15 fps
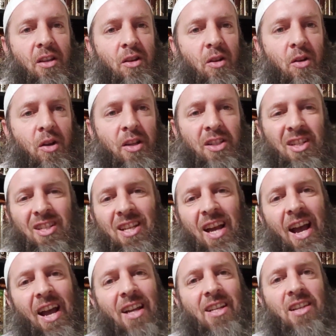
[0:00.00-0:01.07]
you know, and just
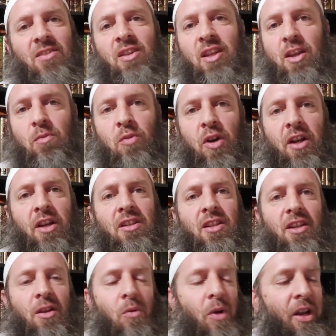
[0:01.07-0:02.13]
the hadith that he
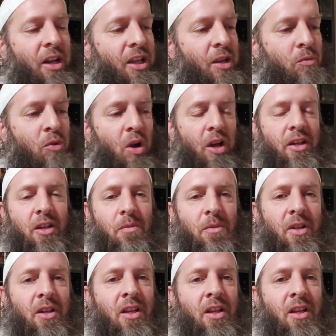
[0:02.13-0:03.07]
brings and the way that he brought them.